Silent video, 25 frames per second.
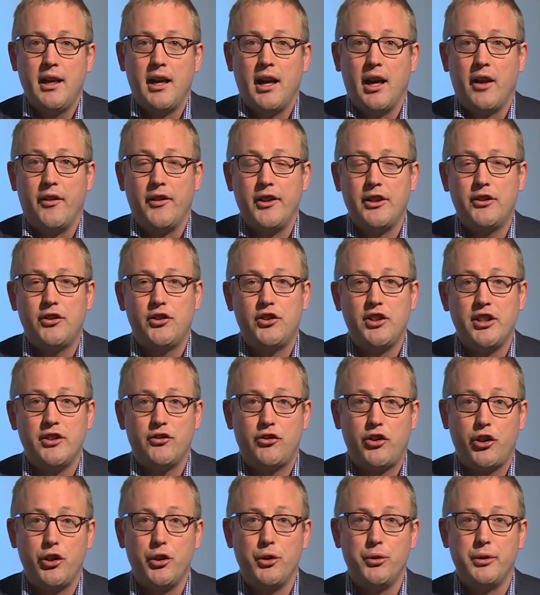At this
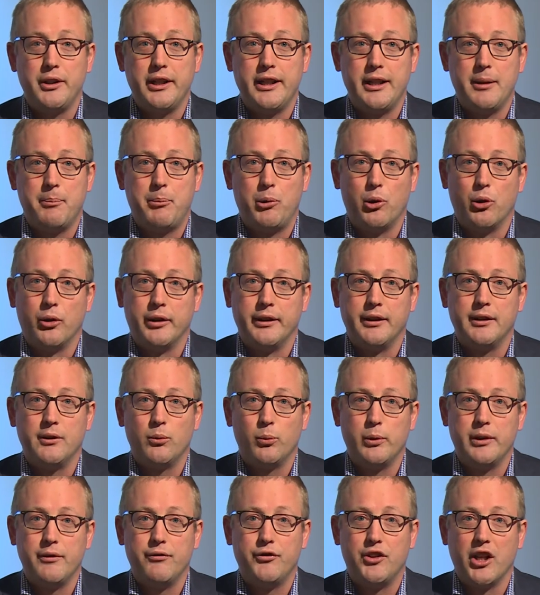two-year point,
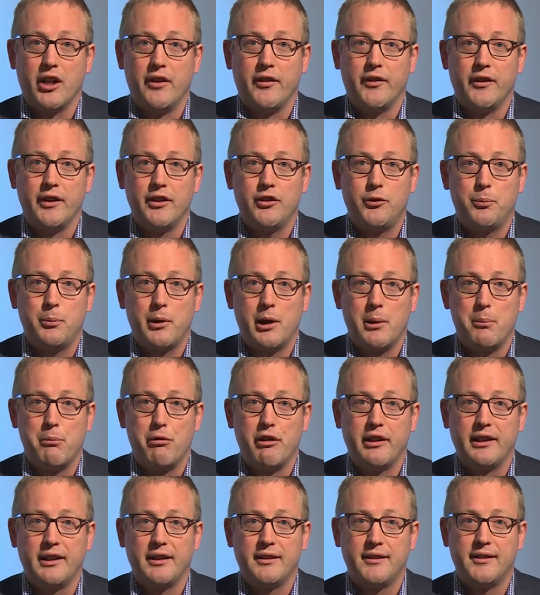we've done this by
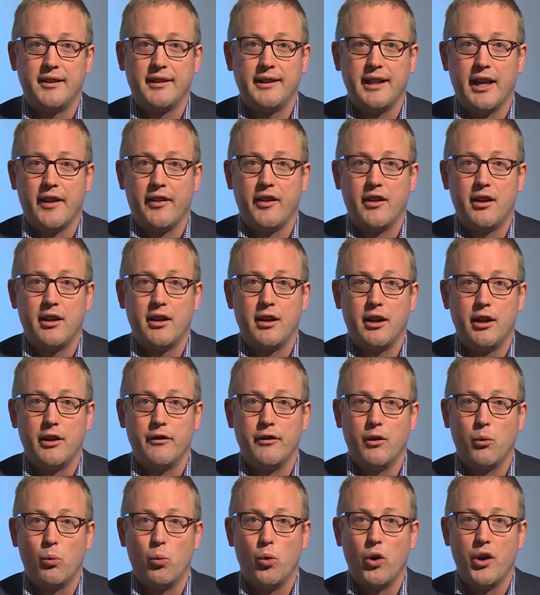bringing together
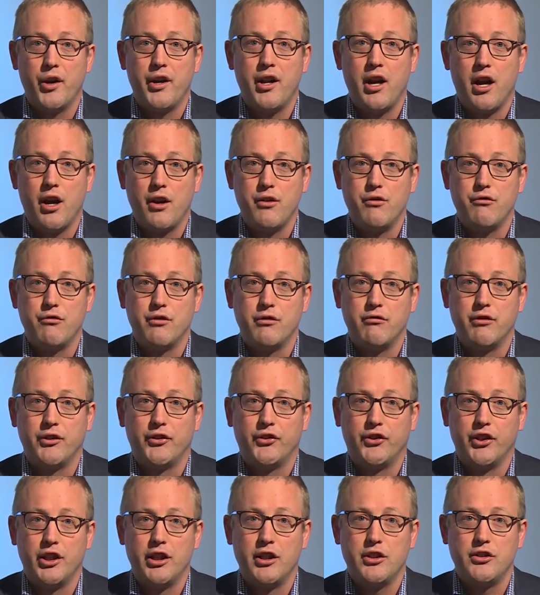over 100
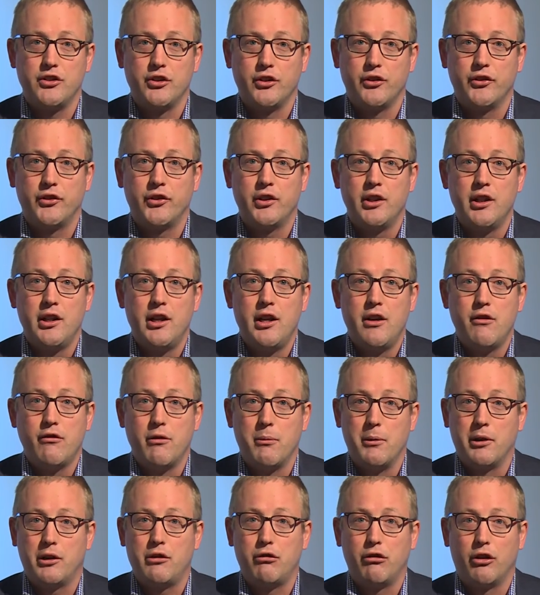researchers
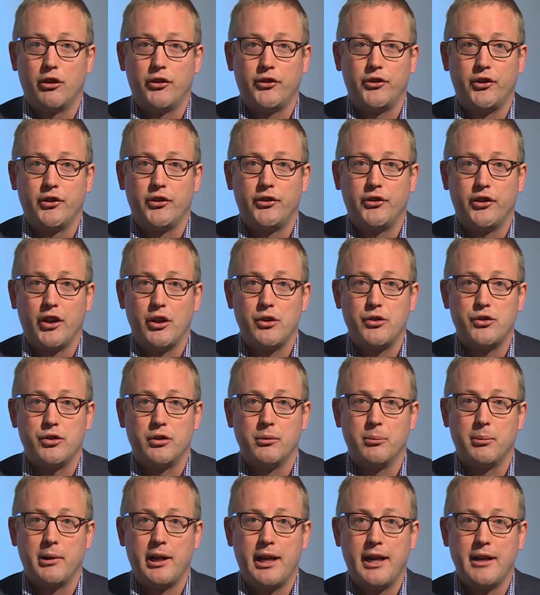from across the
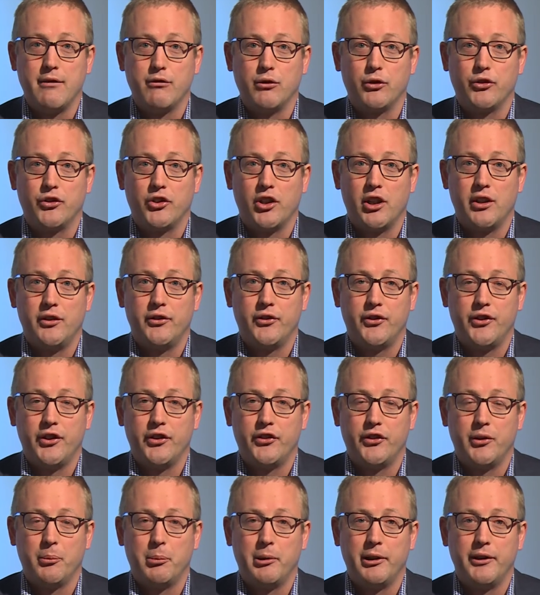social and behavioural science
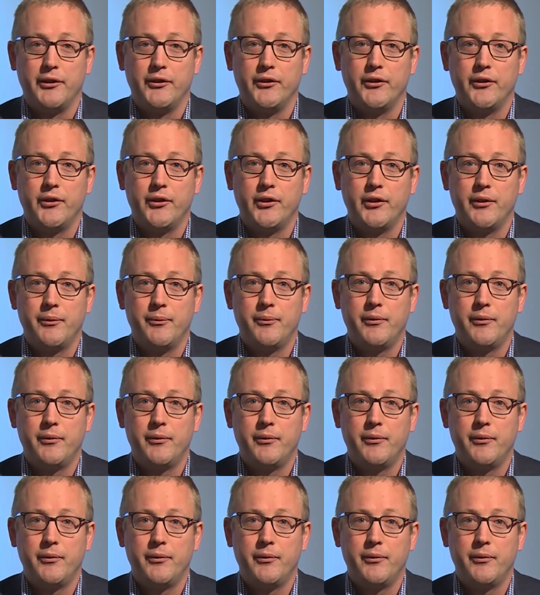disciplines.